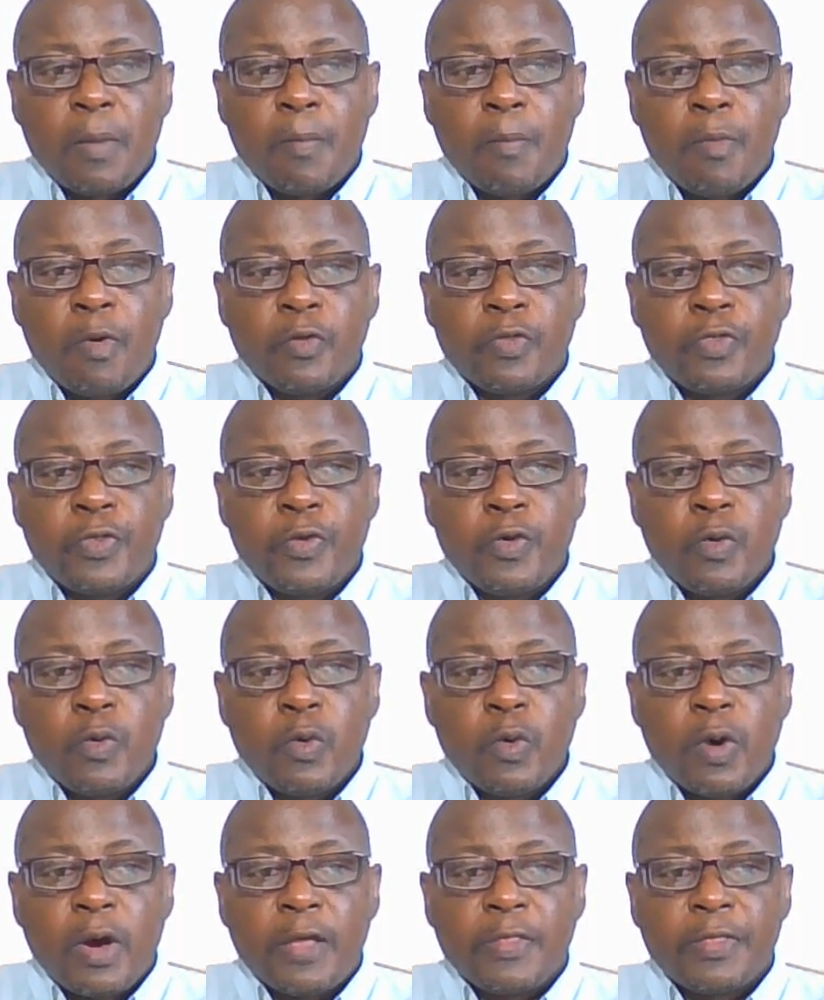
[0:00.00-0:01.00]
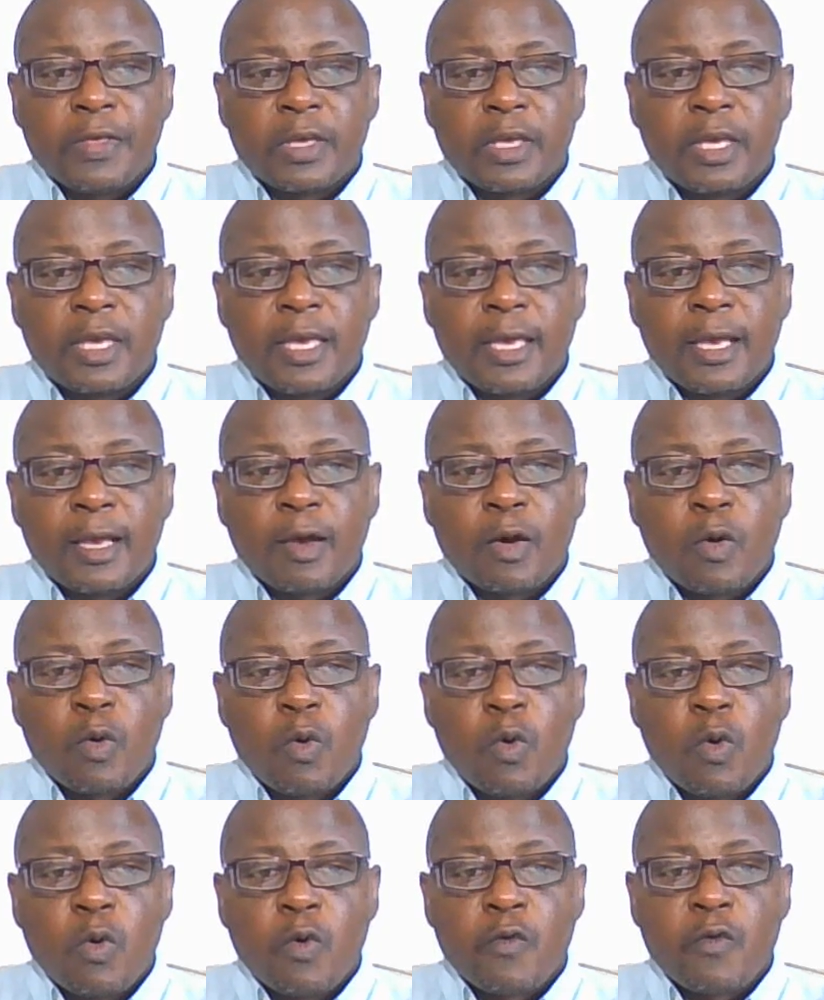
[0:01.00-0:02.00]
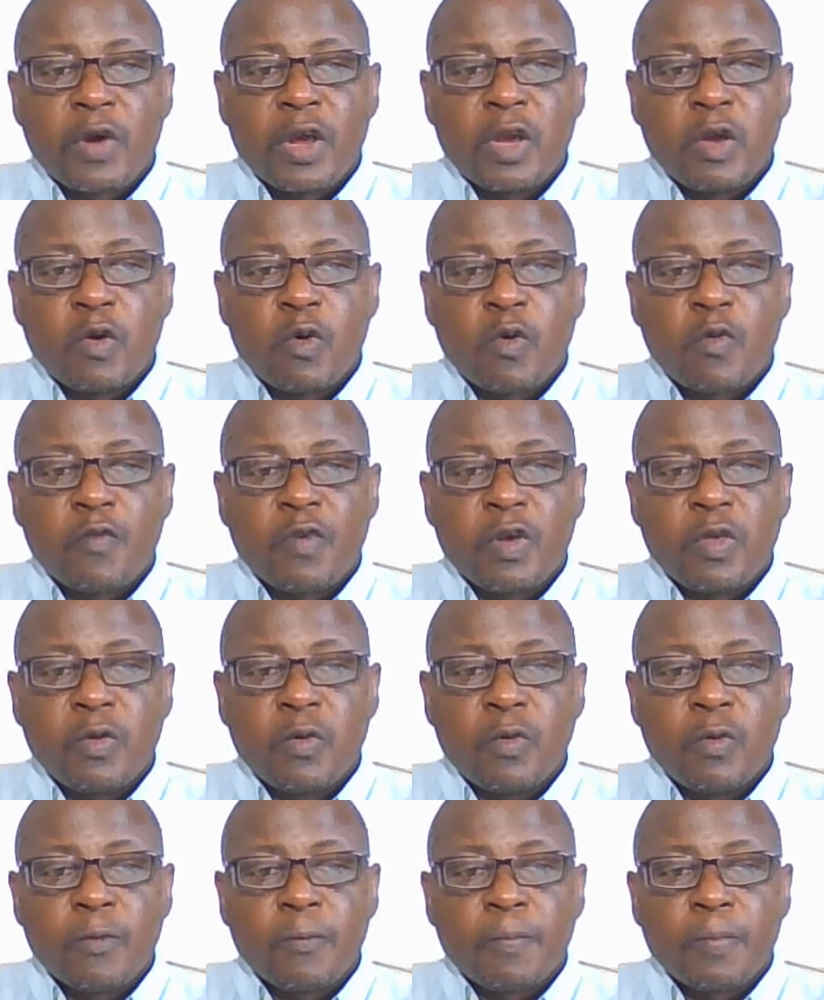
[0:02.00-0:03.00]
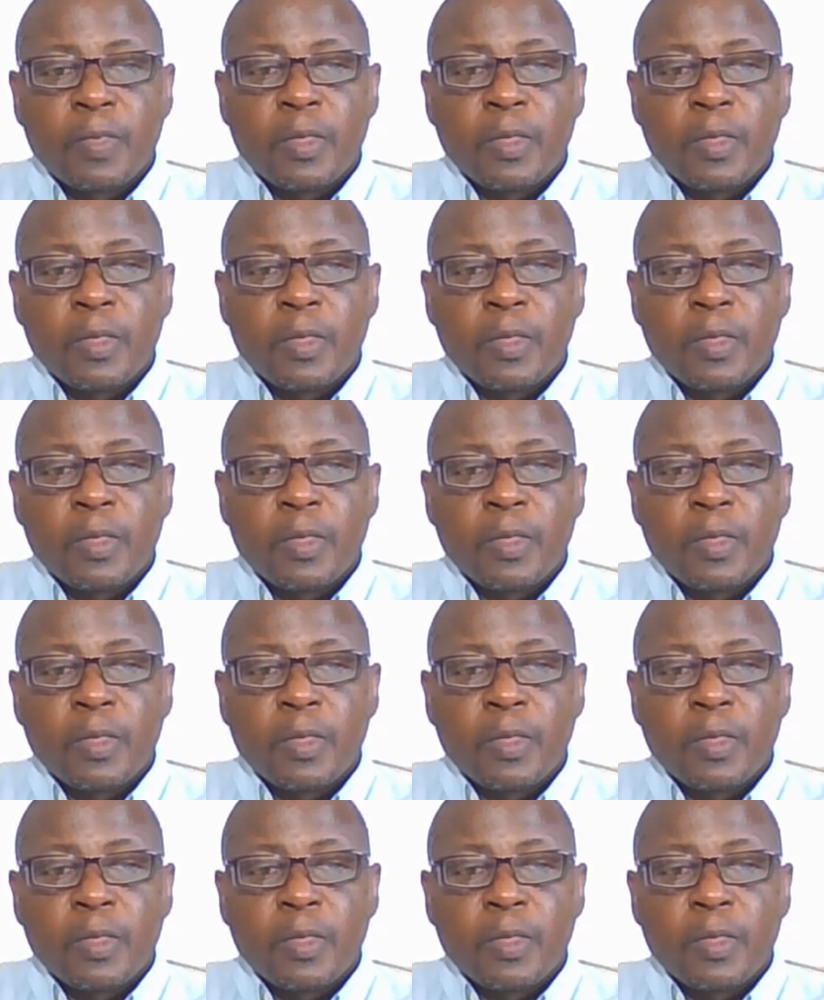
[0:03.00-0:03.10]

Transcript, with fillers: both you and the king who reign over you